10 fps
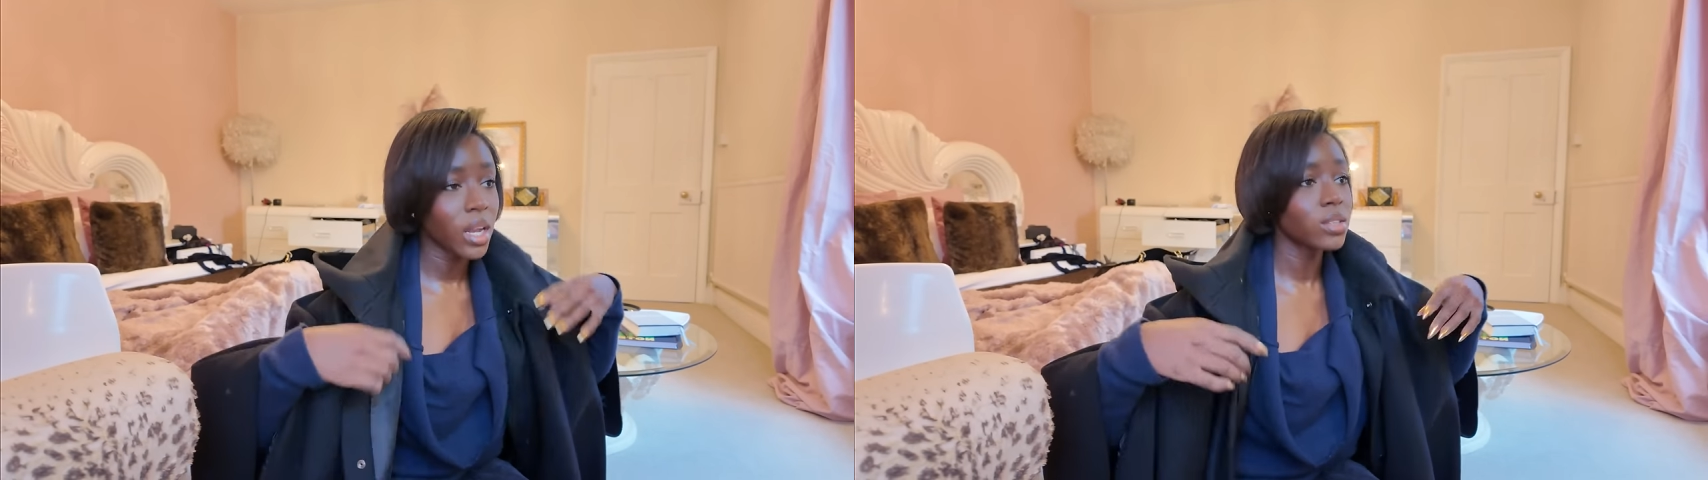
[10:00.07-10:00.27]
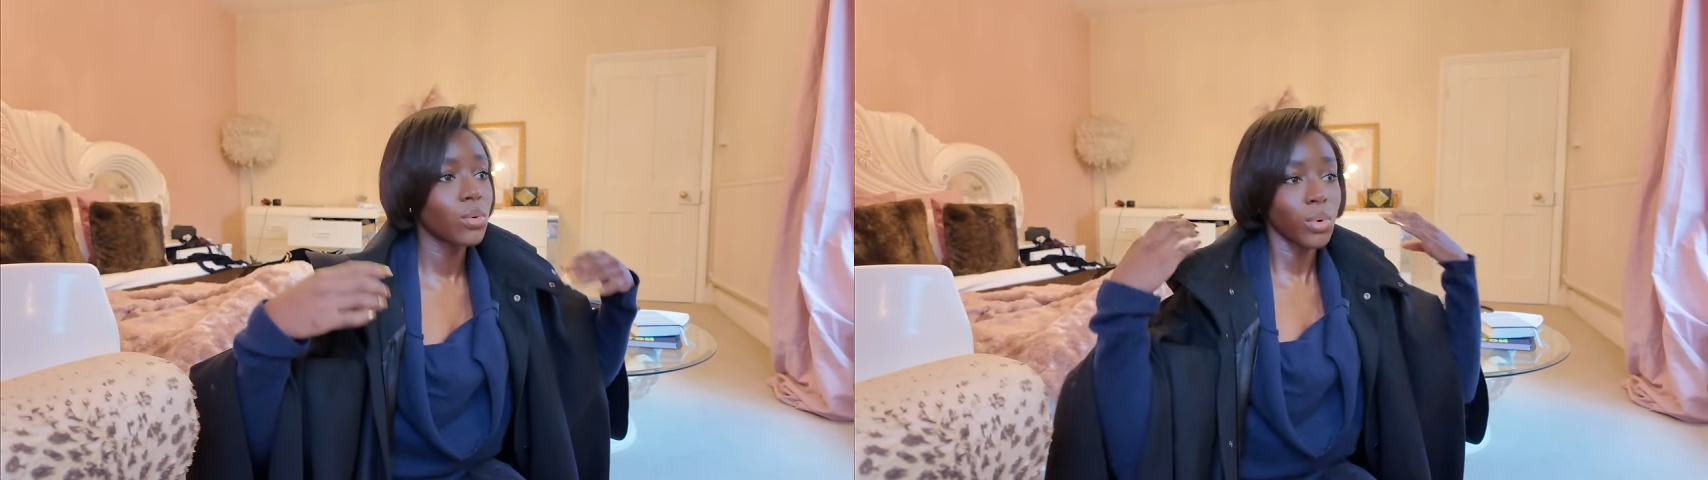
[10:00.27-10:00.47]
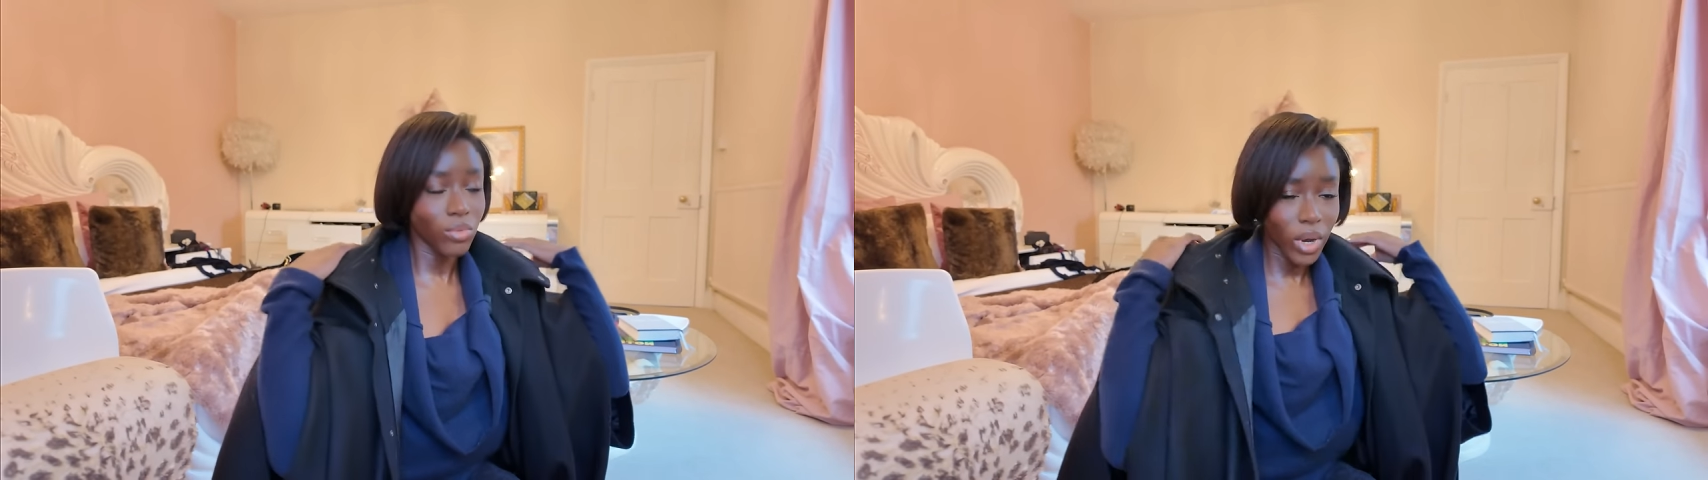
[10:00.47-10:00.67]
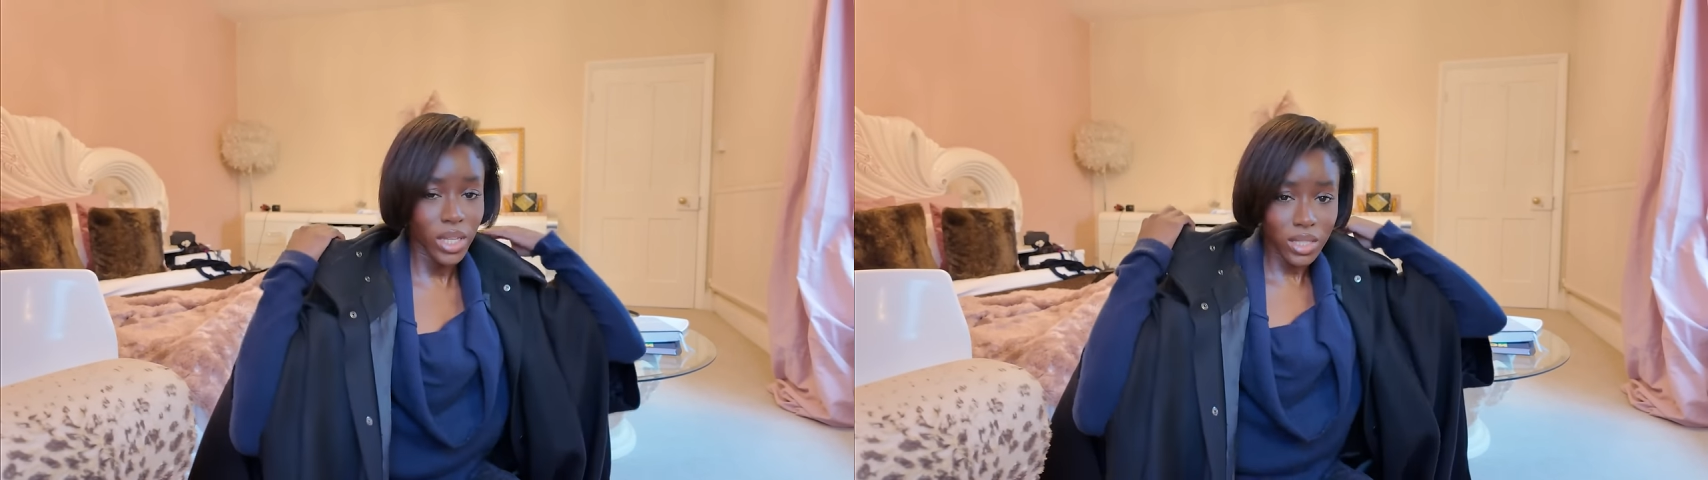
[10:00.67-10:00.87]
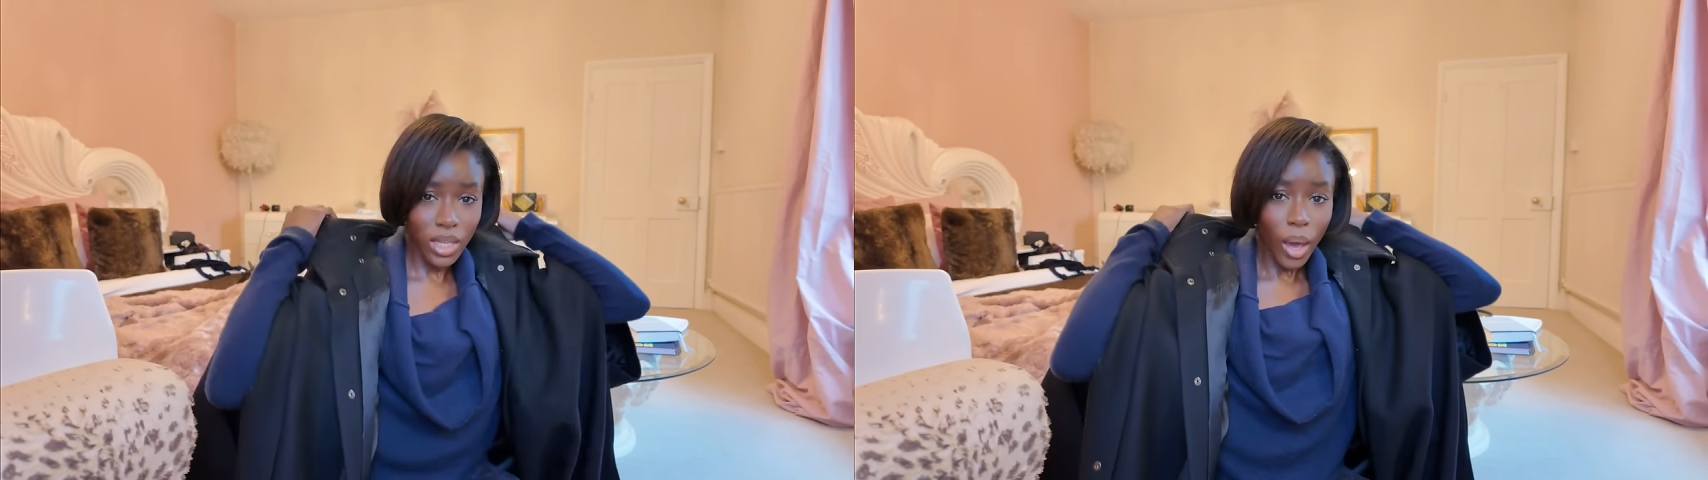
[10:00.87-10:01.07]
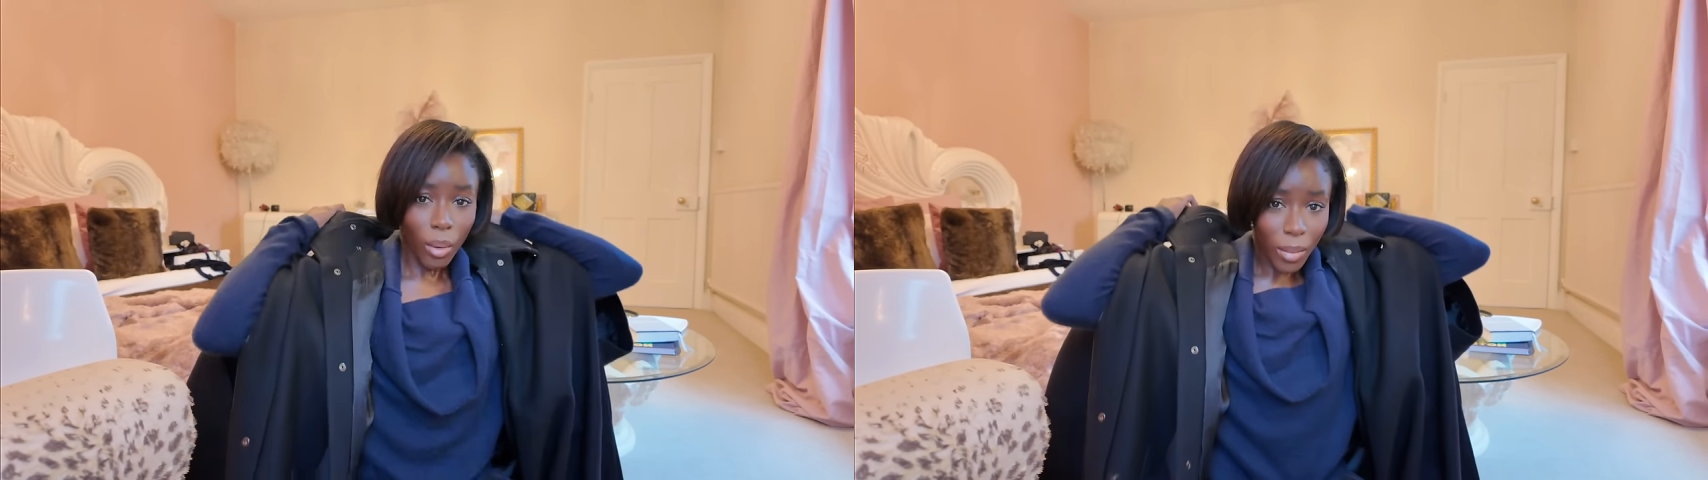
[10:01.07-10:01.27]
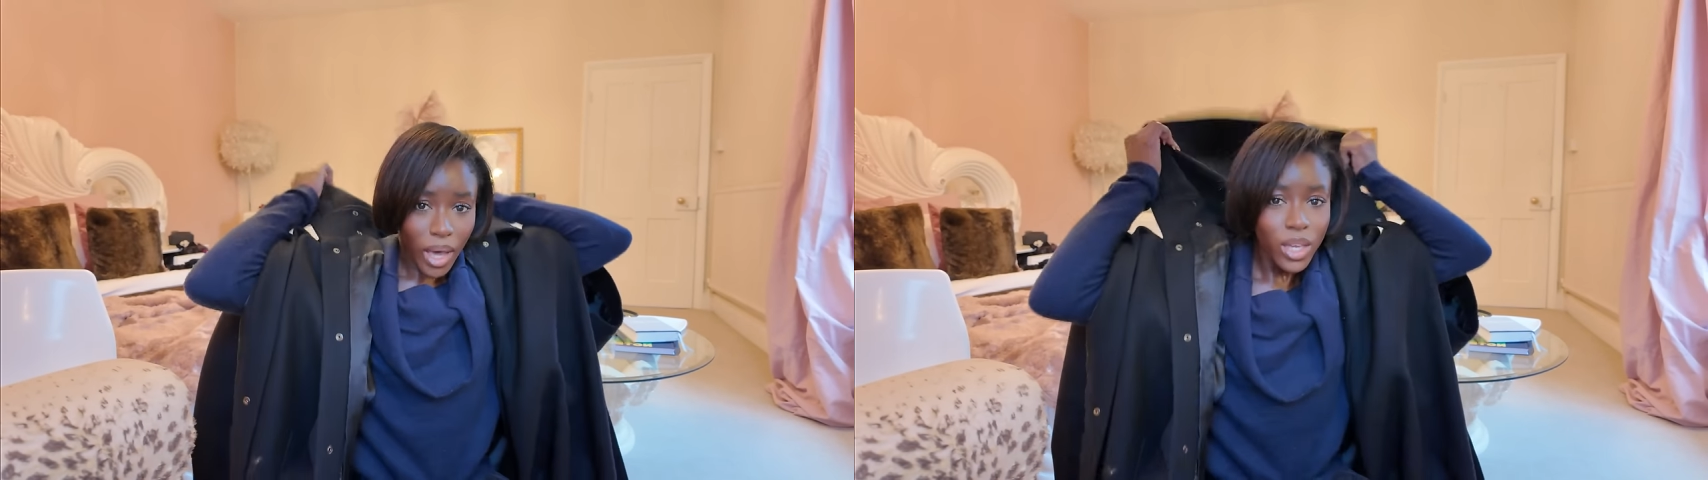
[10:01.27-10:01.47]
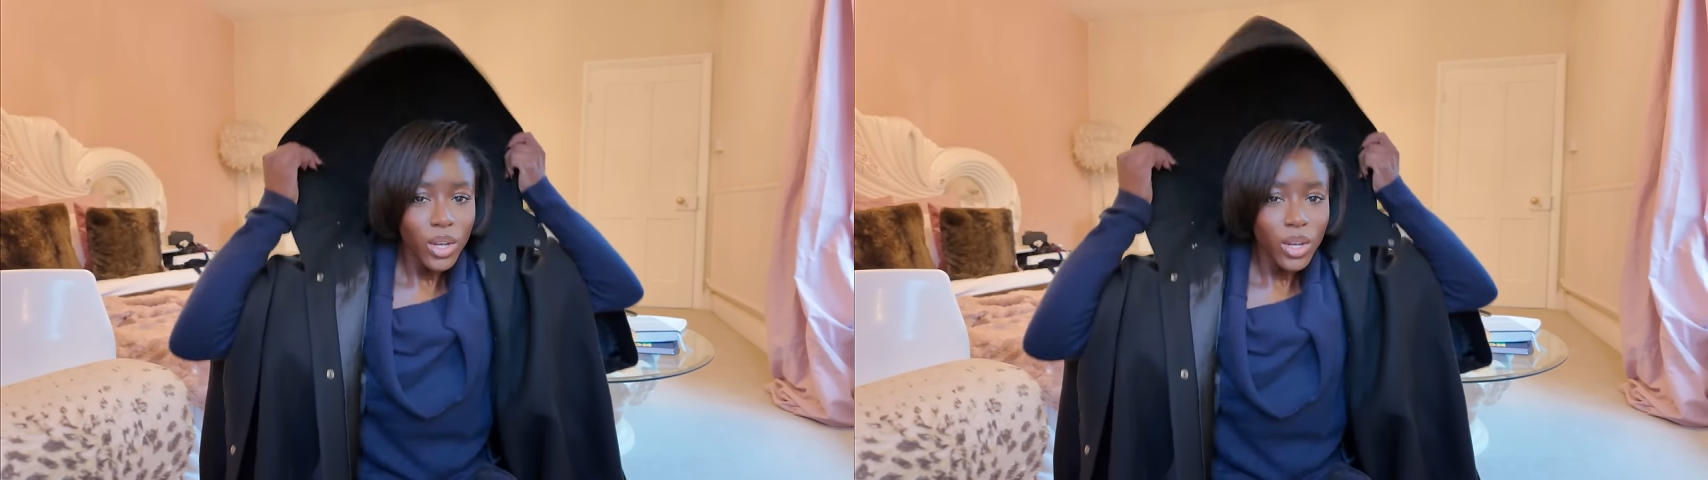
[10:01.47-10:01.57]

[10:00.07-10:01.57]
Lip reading: and I don't want rain to get on my,